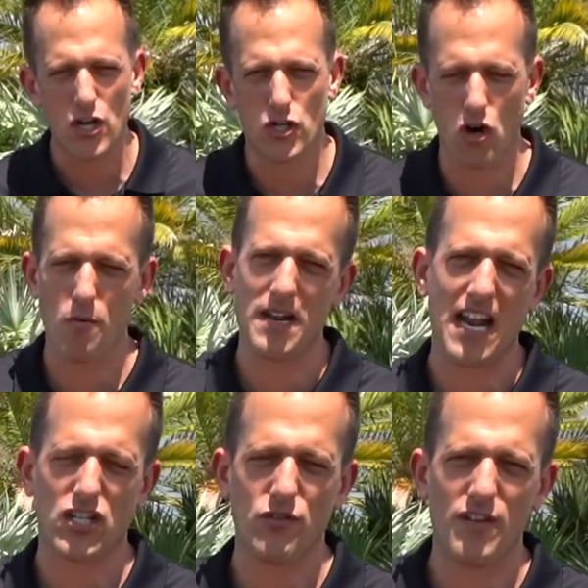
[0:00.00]
German
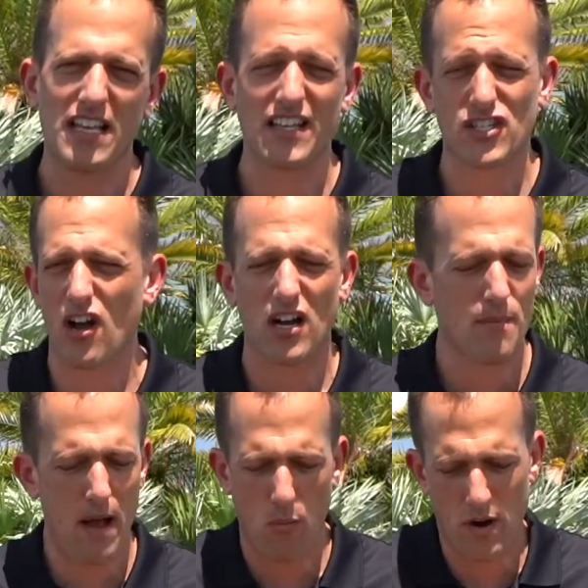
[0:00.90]
SUV, let's talk
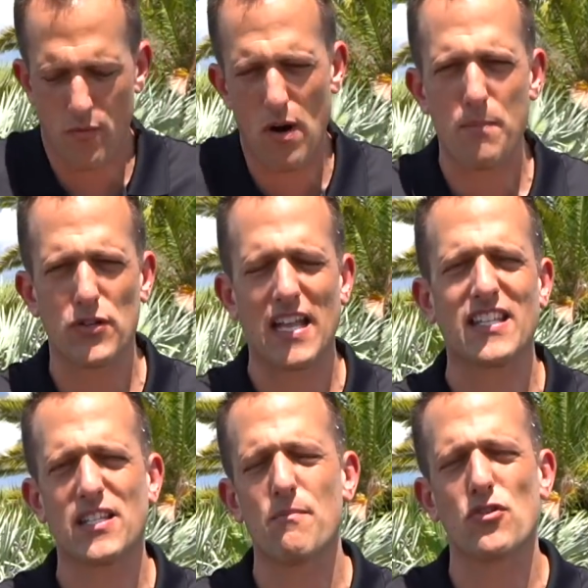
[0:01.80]
about what it
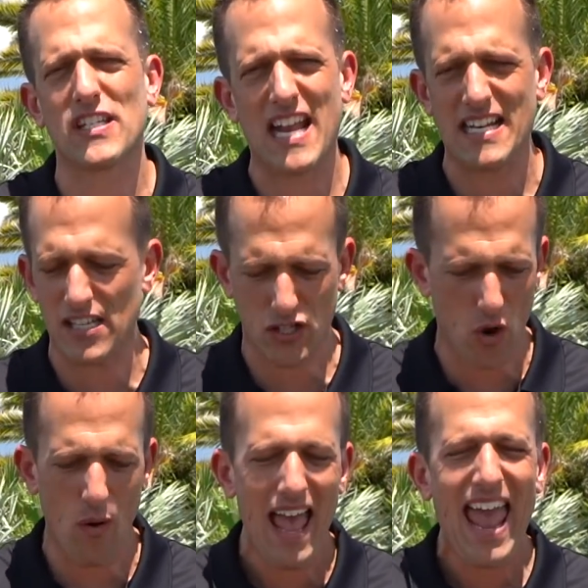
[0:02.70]
represents to Mercedes.
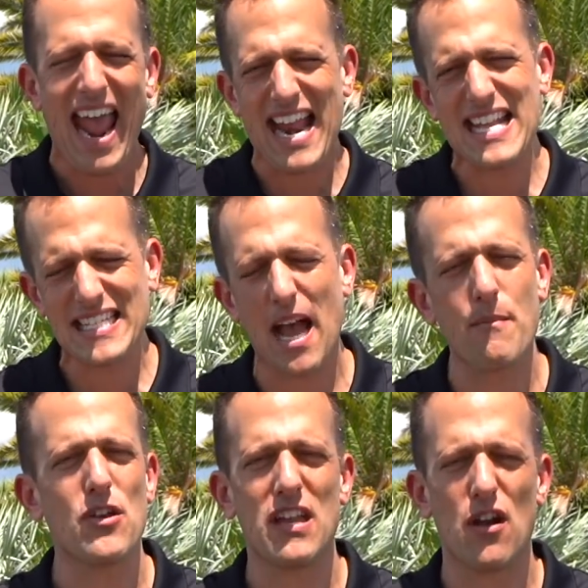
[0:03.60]
So
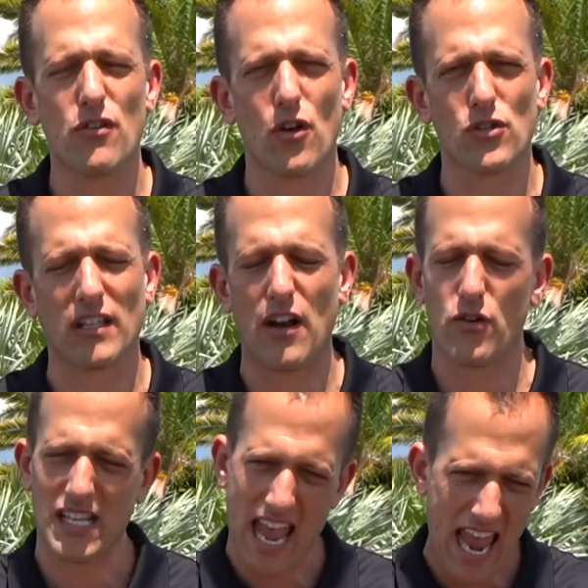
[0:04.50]
anytime you hear those
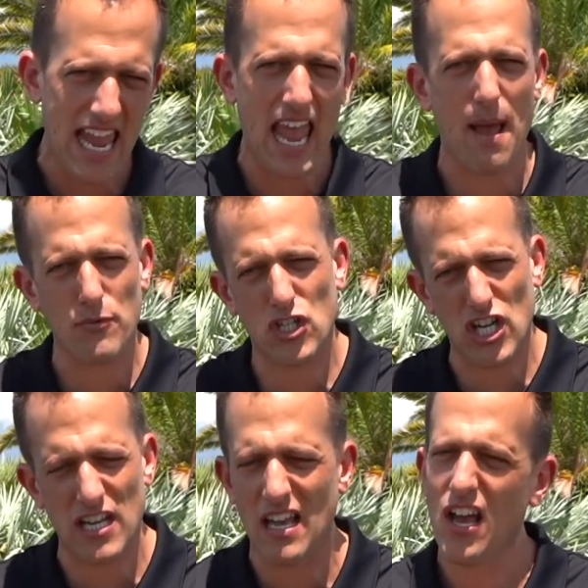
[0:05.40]
letters
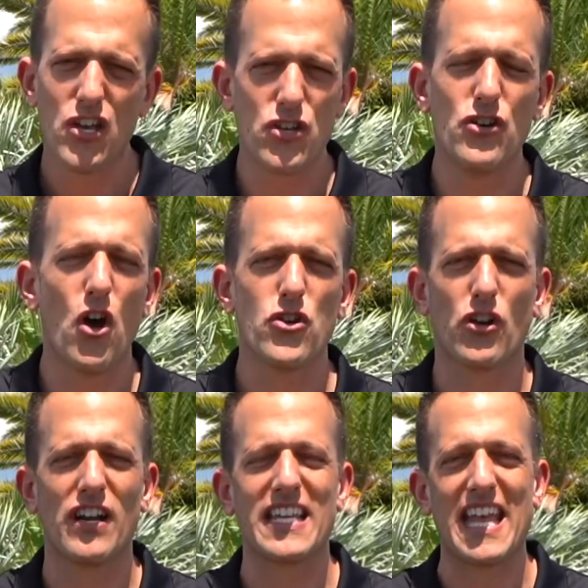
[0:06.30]
AMG, you know you're
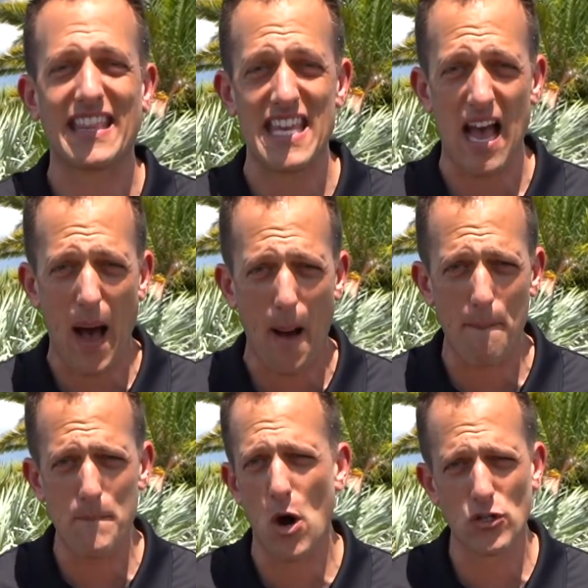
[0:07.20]
going to get the
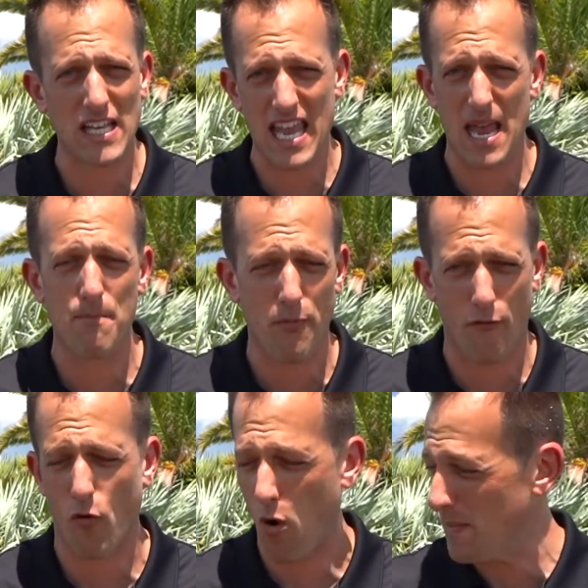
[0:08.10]
utmost in
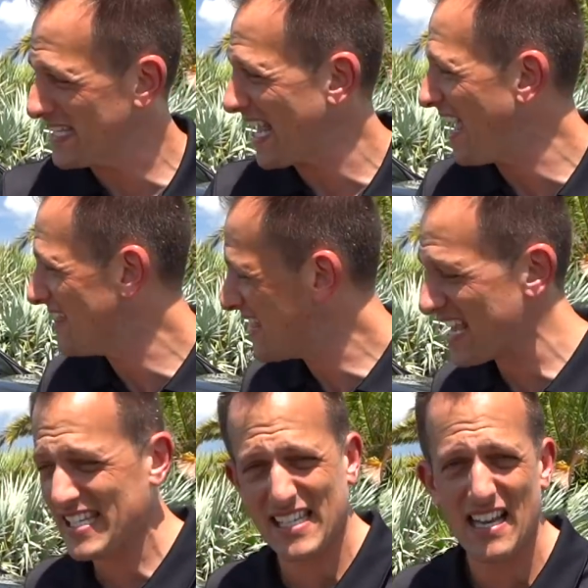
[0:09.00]
performance. And
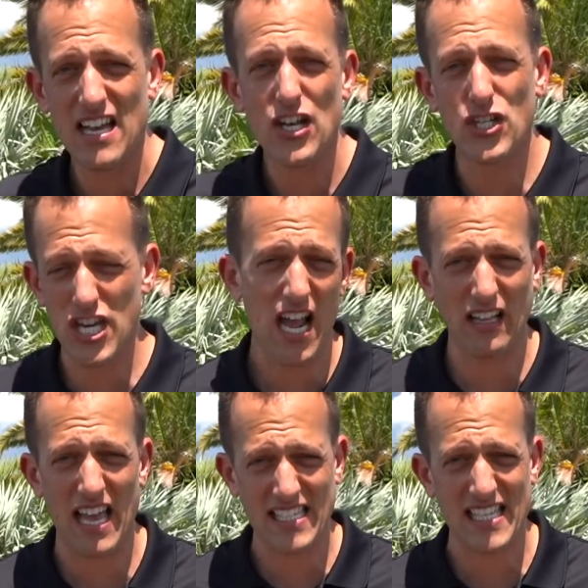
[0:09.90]
this
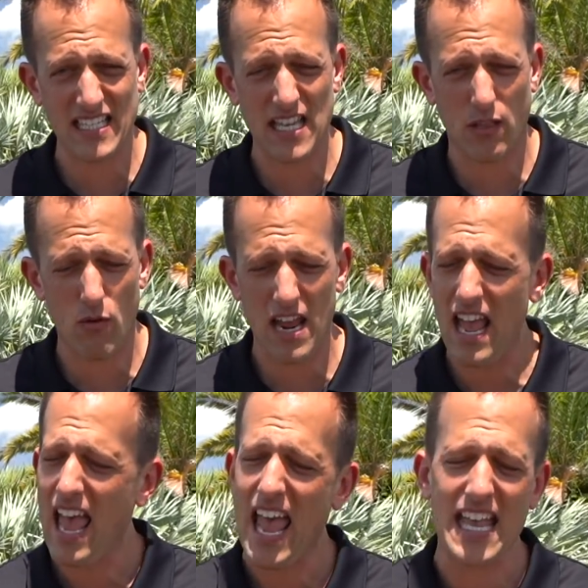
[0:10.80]
GLS 63
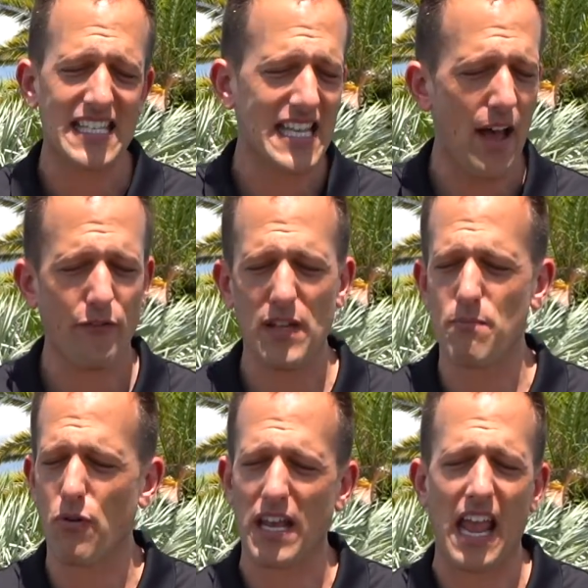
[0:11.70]
is definitely
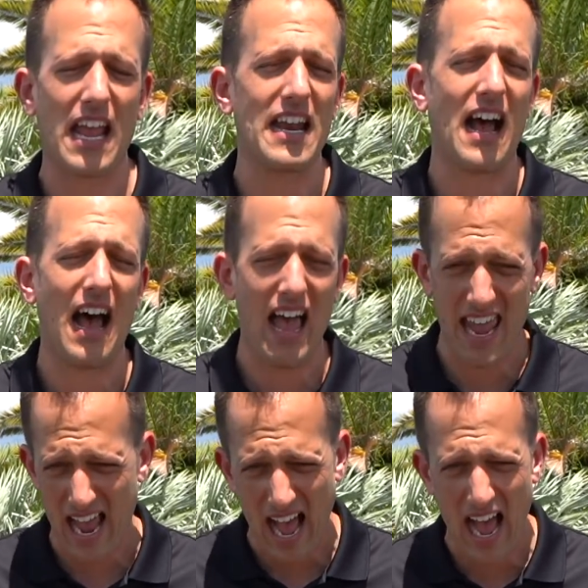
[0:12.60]
bringing in
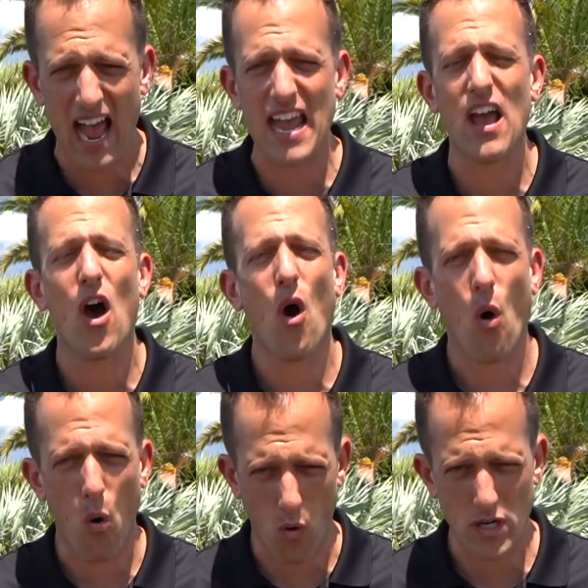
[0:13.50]
a high
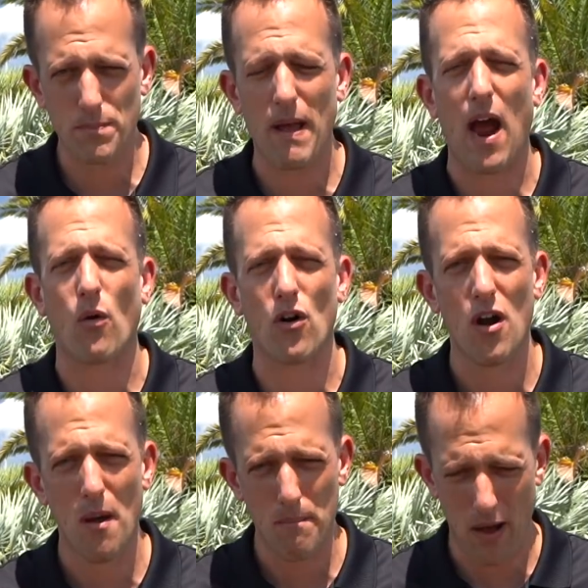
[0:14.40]
horsepower
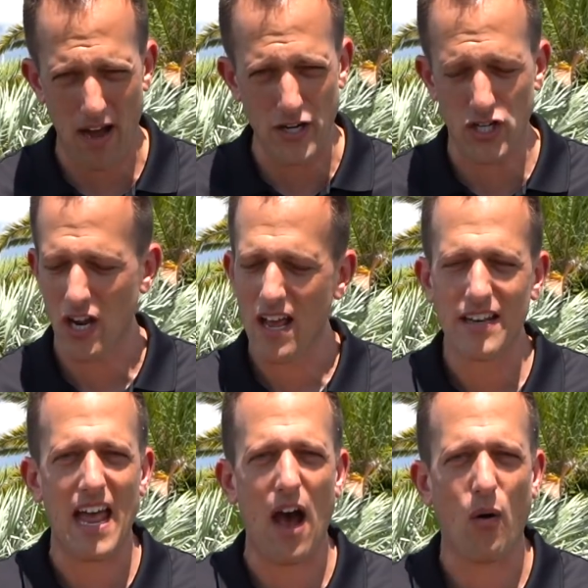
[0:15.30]
punch.
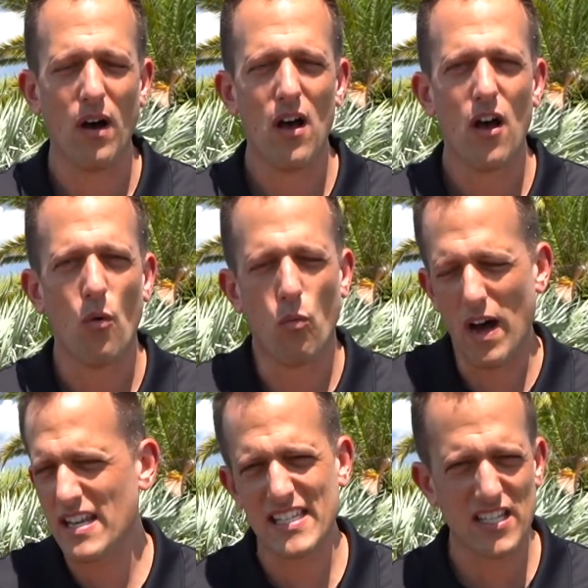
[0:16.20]
Now,
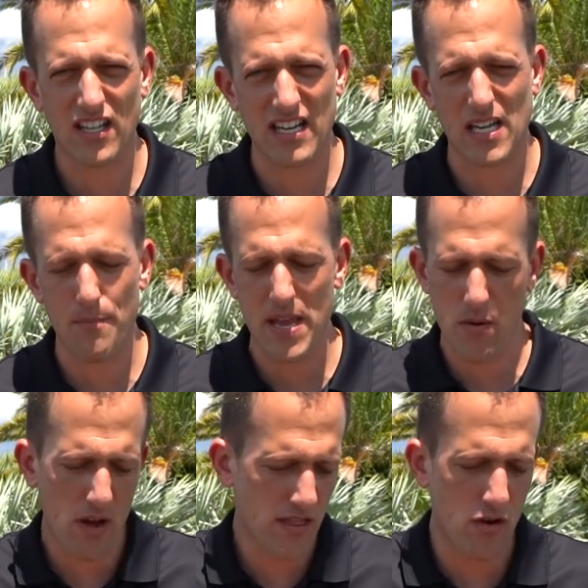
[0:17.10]
what is this going to
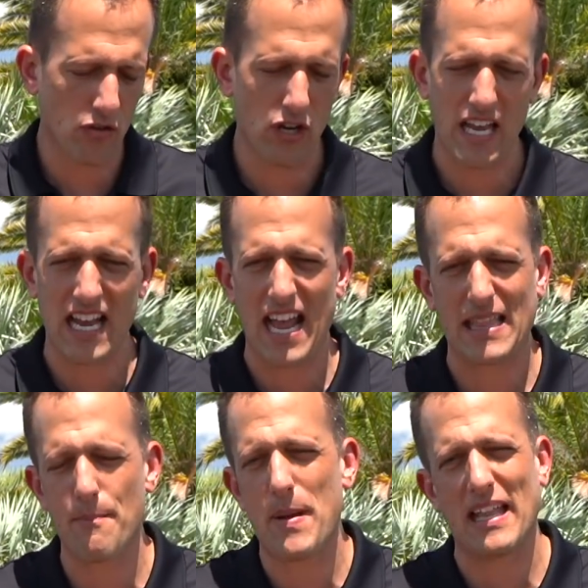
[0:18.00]
compete with? You're looking
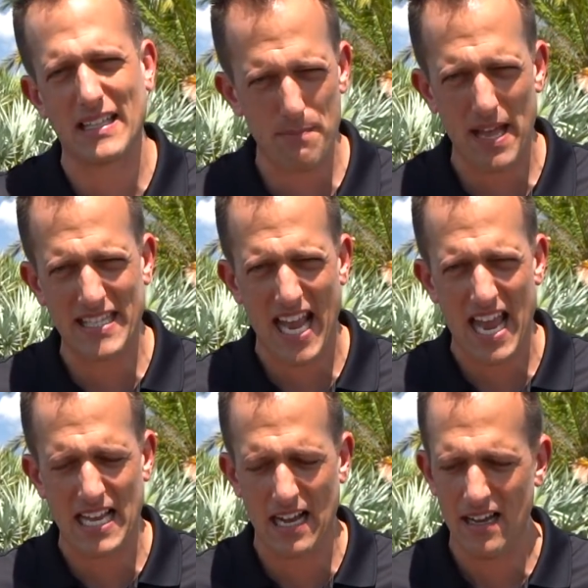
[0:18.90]
at the Bentley
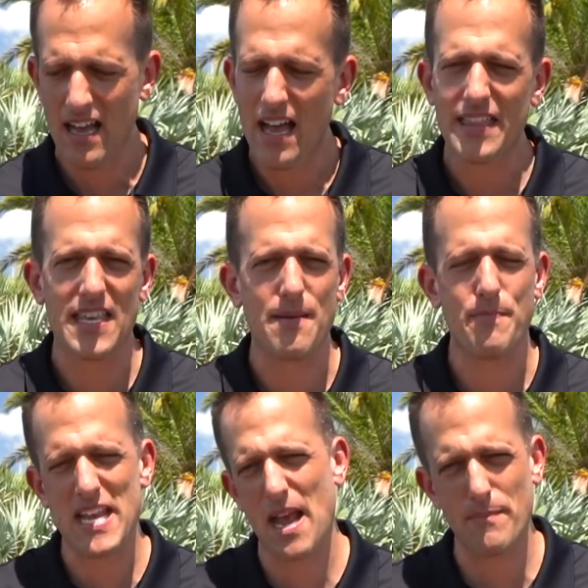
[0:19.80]
Bentayga, the
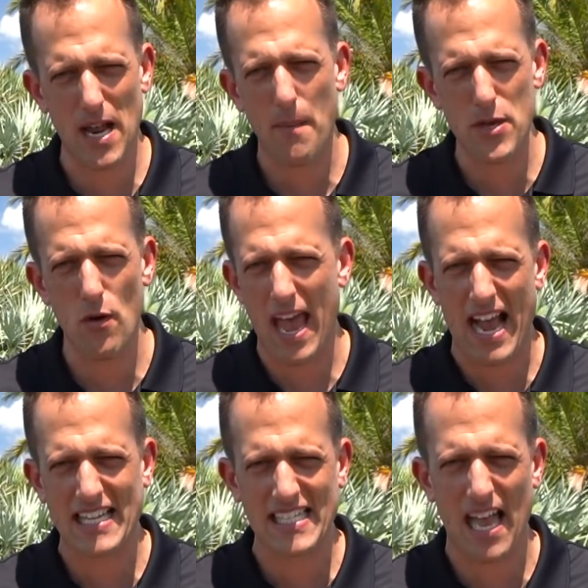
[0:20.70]
BMW
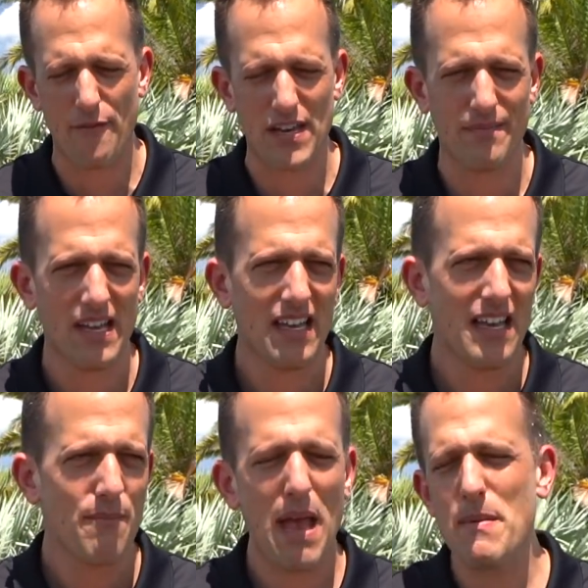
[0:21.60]
X7,
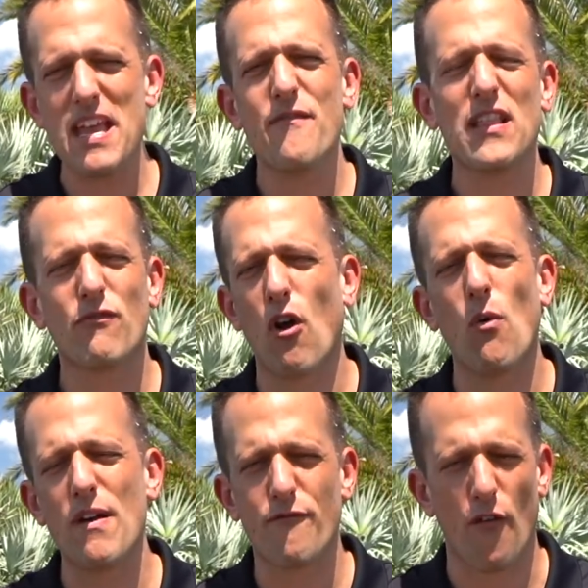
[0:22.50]
maybe even
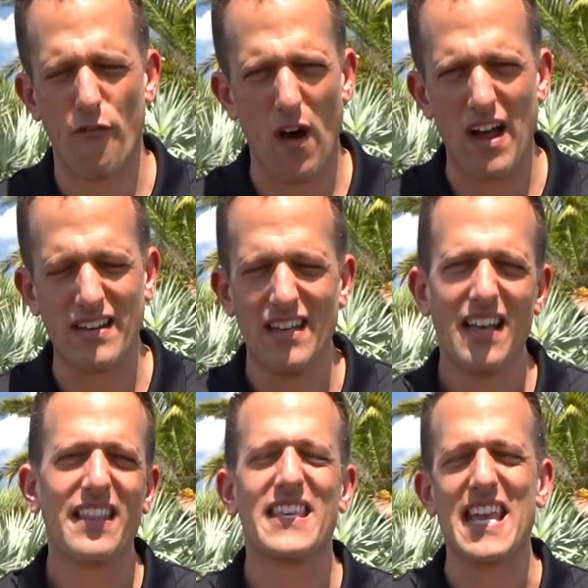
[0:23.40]
throw in for fun
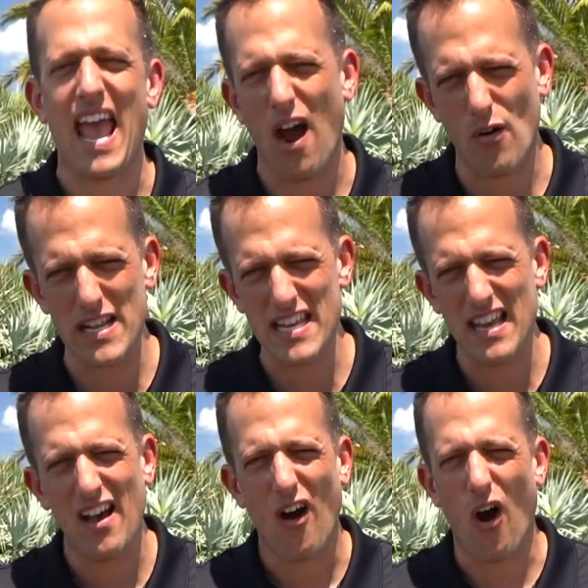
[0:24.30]
the Audi
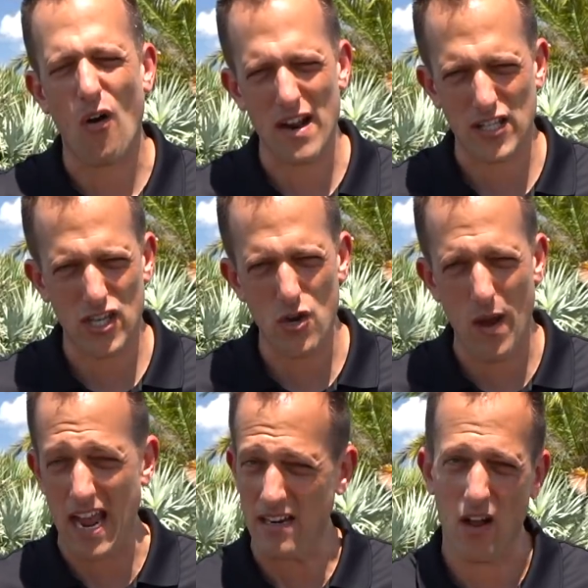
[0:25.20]
RS
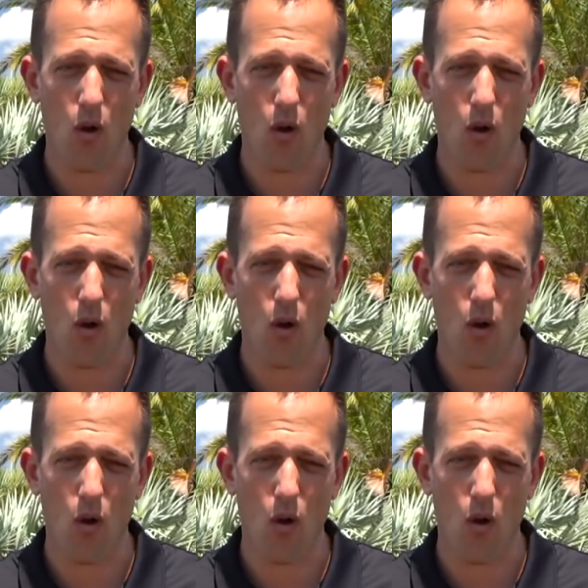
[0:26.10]
Q8.